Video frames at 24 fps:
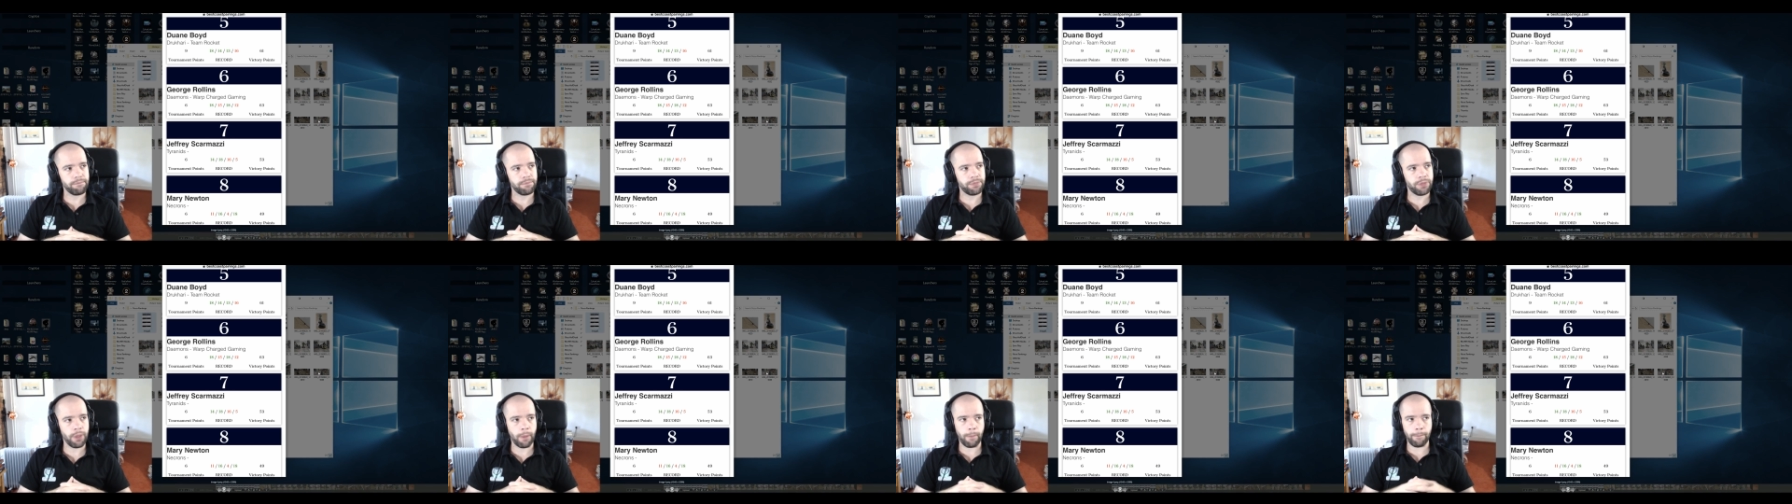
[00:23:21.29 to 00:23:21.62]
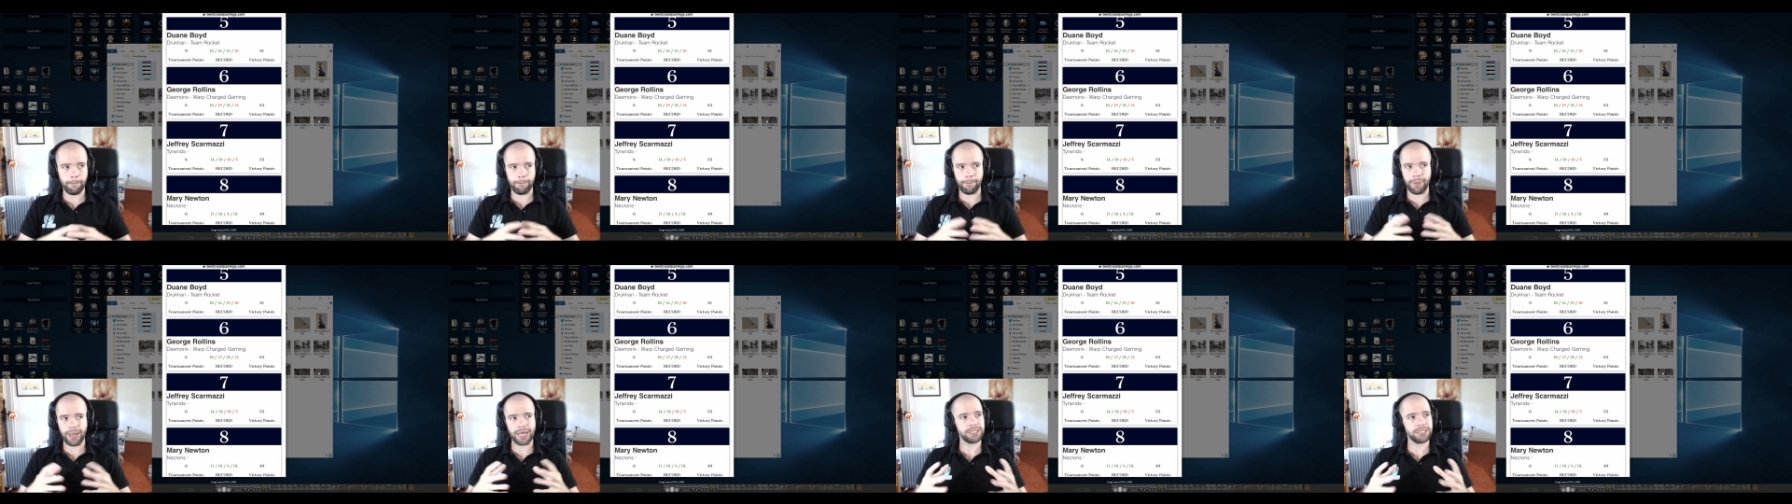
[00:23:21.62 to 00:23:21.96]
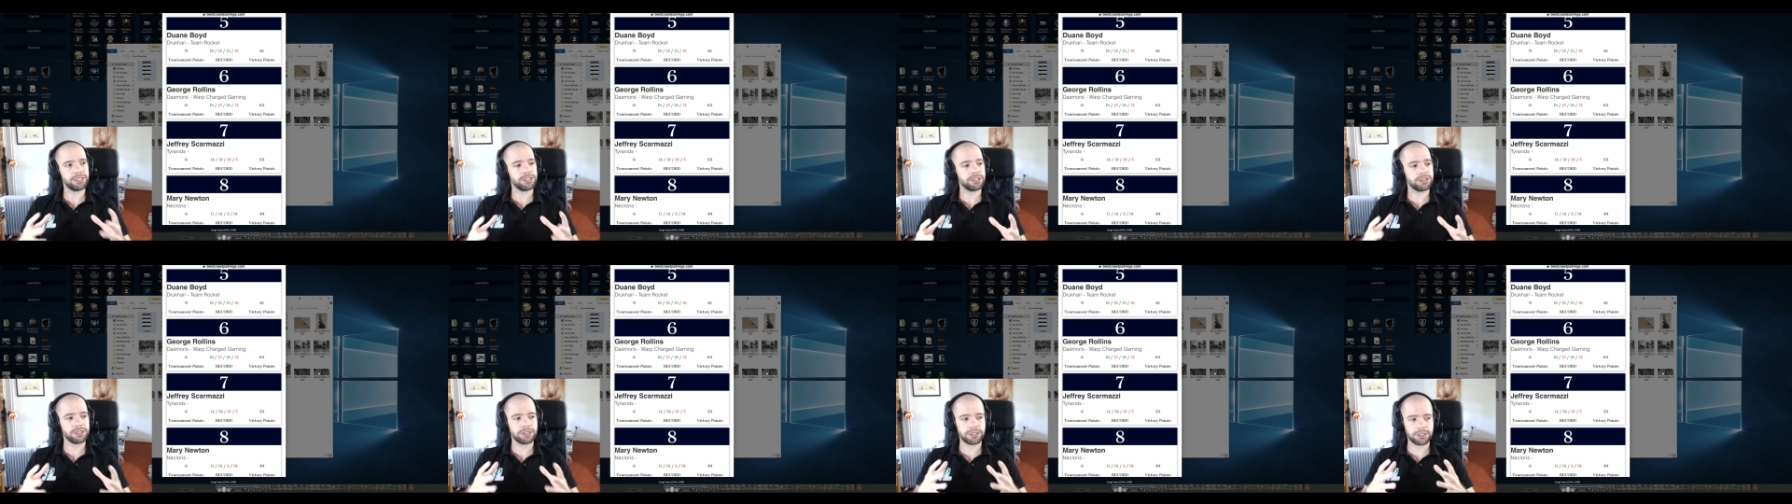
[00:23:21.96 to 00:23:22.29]
the
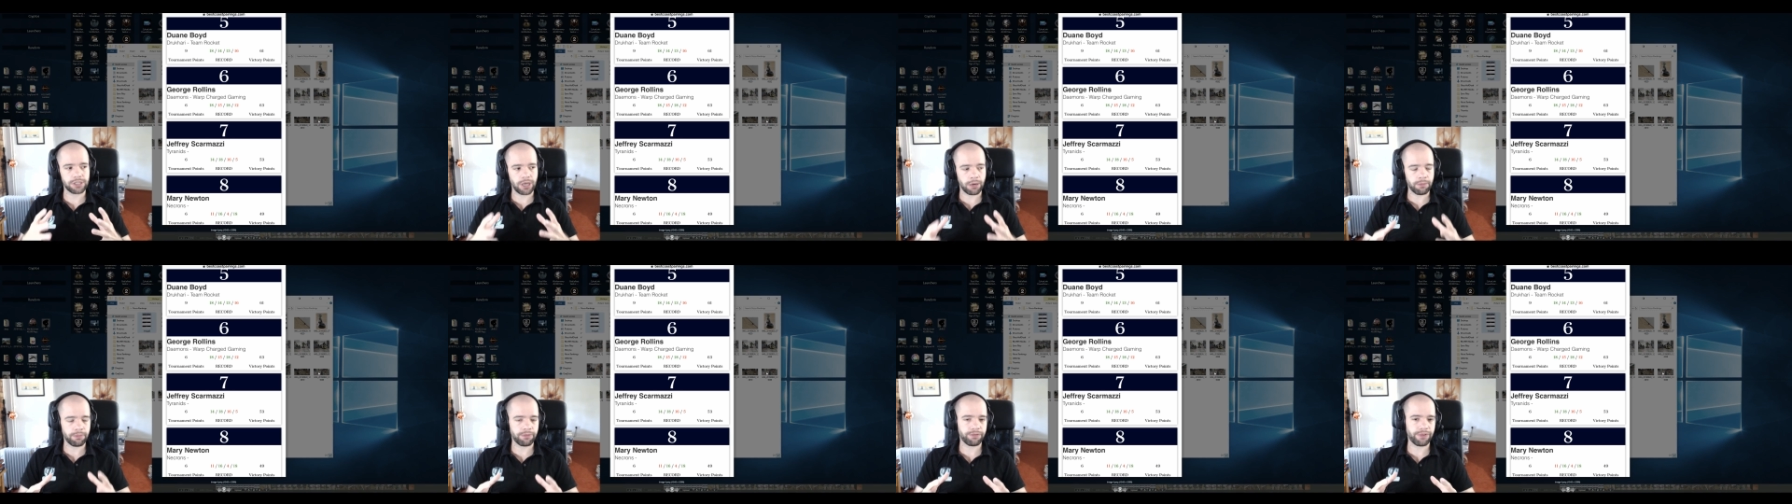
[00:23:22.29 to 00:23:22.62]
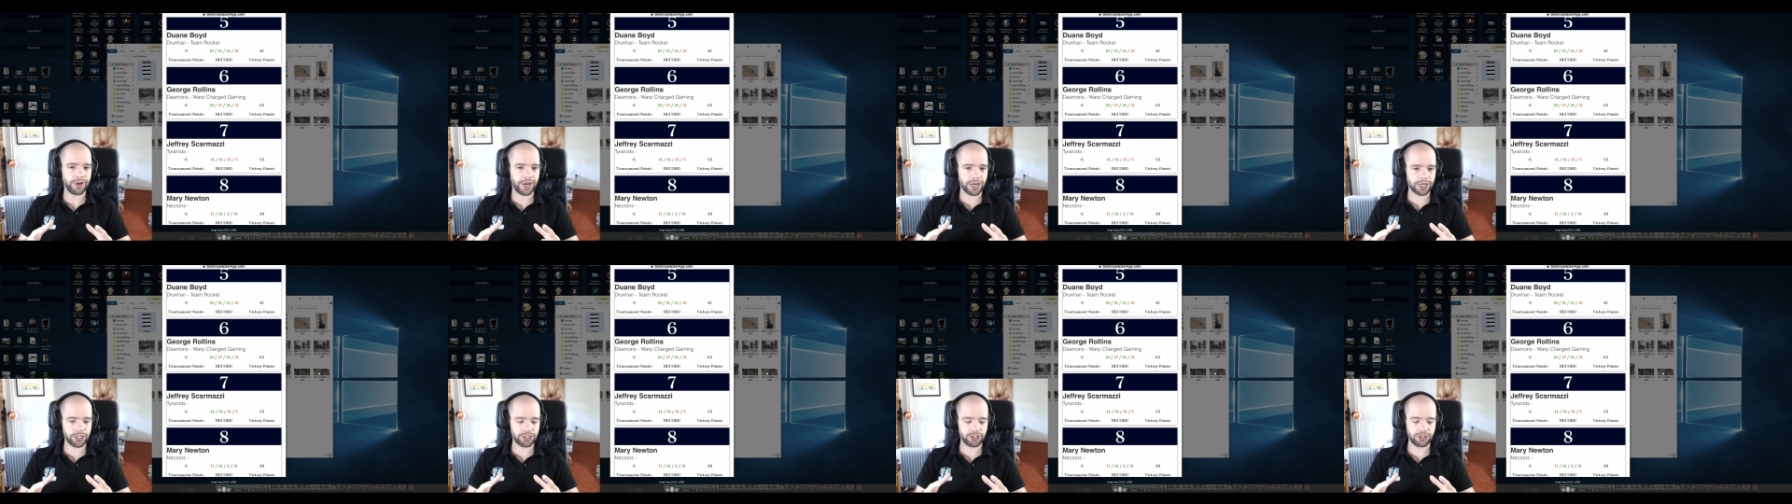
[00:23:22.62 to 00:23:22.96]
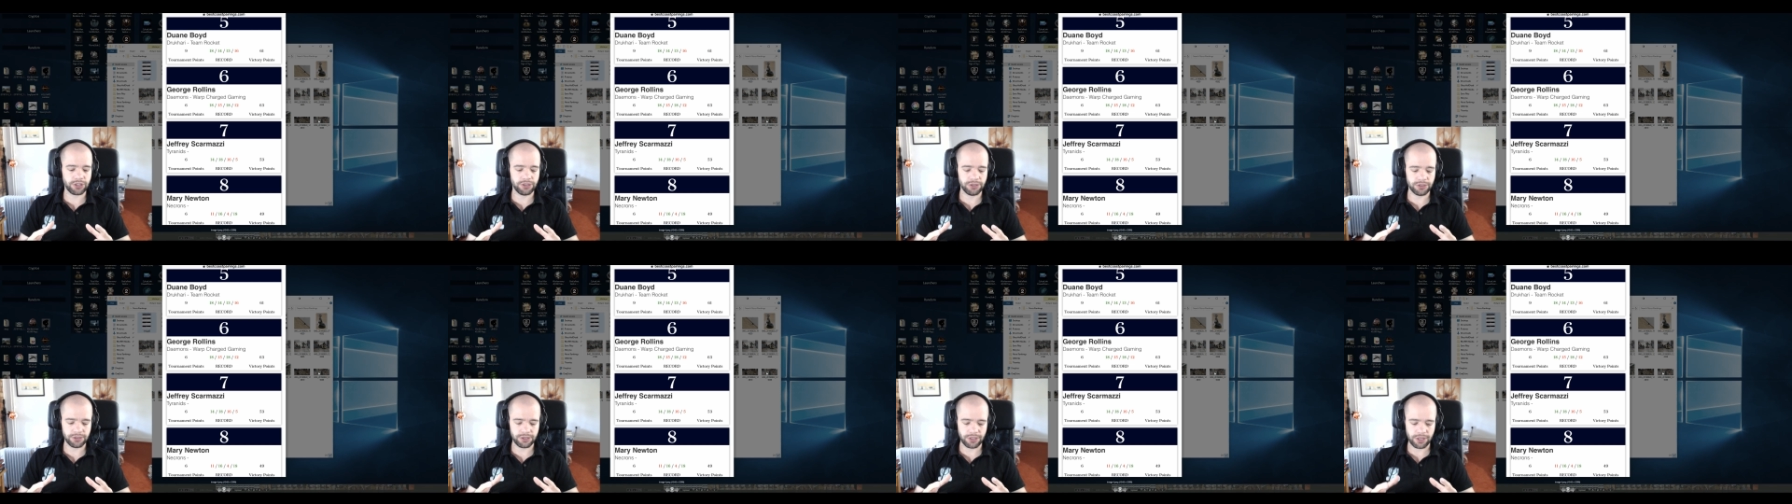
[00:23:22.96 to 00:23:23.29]
best
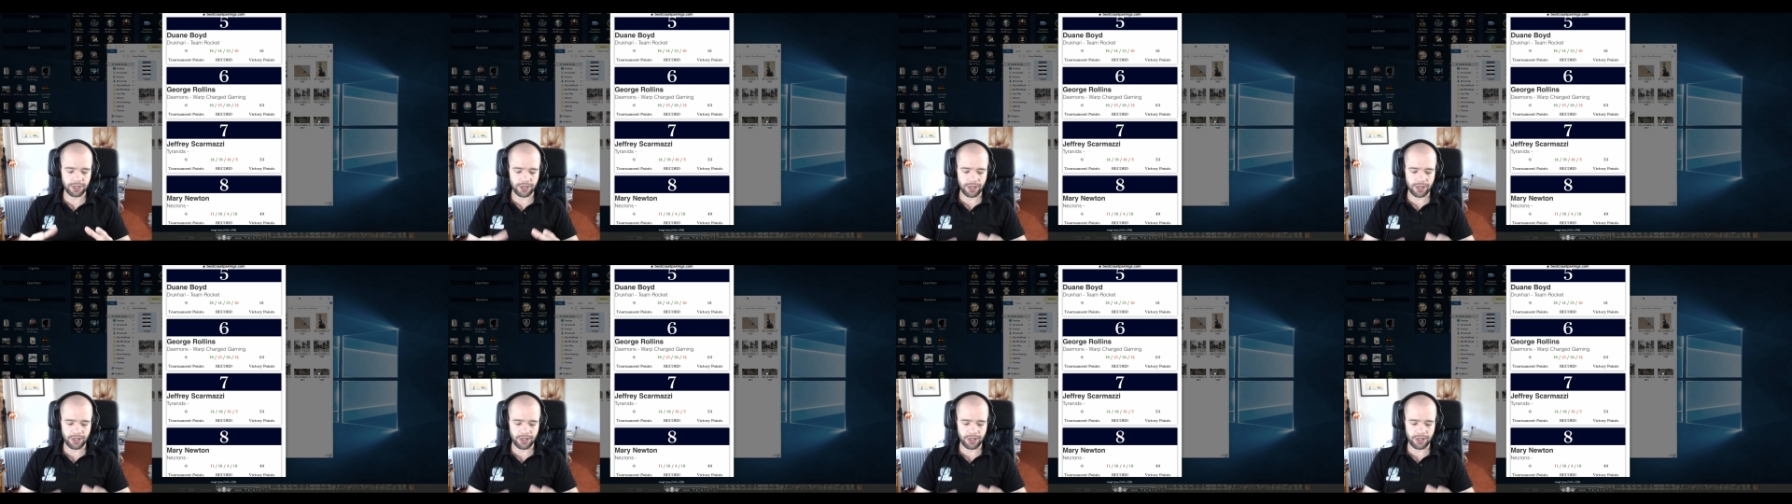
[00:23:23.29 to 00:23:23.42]
sub-factions,